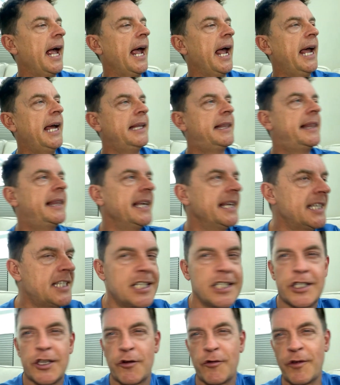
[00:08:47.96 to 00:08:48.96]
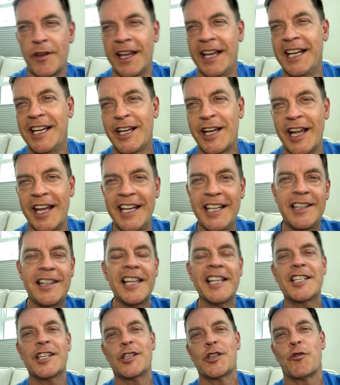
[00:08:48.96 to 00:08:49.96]
thinks it's he
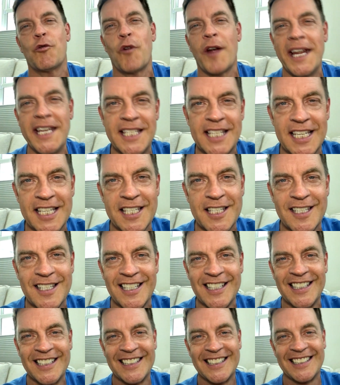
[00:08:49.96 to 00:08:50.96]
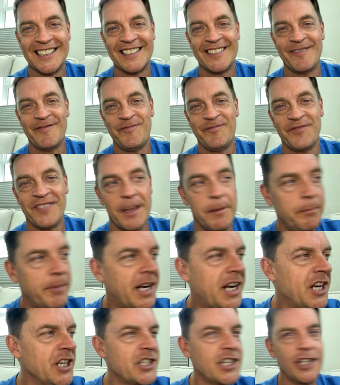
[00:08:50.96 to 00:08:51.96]
thinks it's racist
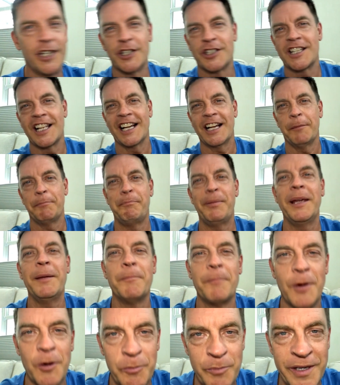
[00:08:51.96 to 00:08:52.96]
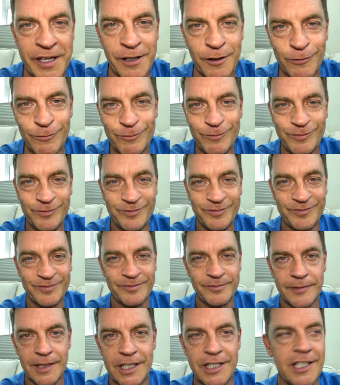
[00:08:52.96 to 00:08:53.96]
because it looks like a pimp mobile.
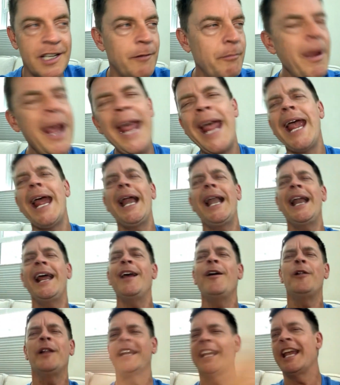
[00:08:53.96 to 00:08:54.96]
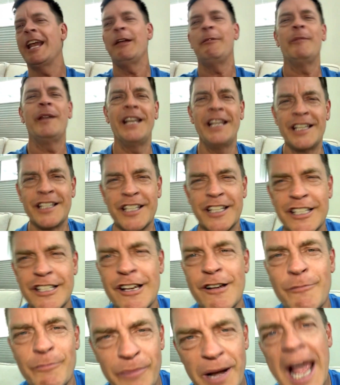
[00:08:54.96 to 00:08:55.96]
He said, man, they only gave me this because
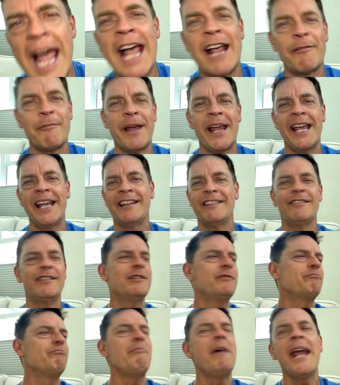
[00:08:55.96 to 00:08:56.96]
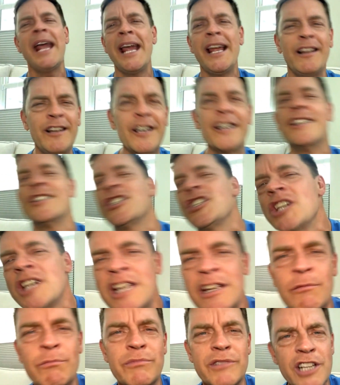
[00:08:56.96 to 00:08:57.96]
I'm black, man. Man, look at
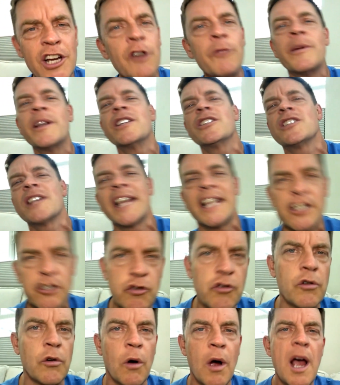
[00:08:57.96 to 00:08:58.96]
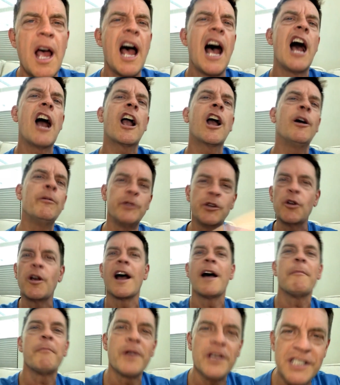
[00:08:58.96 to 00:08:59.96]
Jim. Tell me this ain't true. How come you
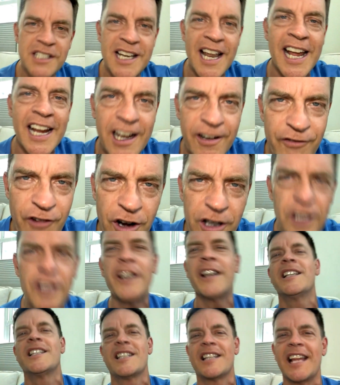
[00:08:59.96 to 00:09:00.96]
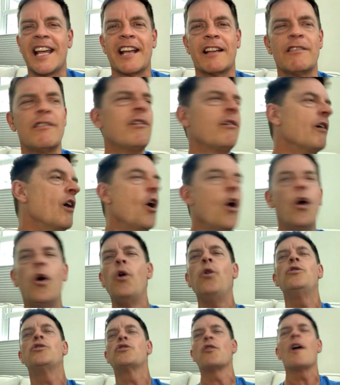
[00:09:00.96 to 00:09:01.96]
got Mustang convertible? Look at this thing. Look,
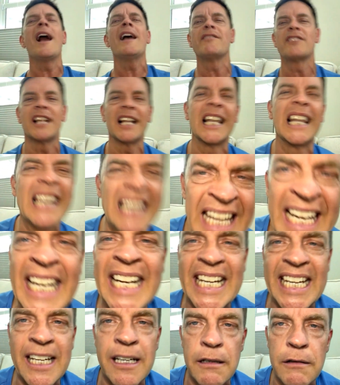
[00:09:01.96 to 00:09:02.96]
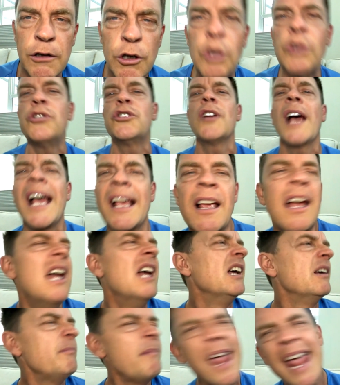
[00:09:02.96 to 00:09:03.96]
who drives a Lincoln? Who
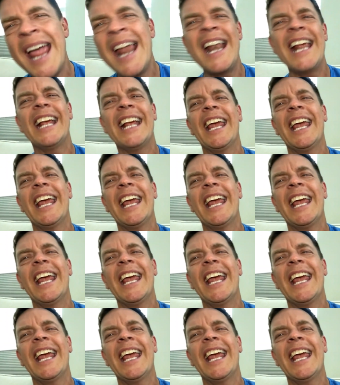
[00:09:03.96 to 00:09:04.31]
drives? Man, they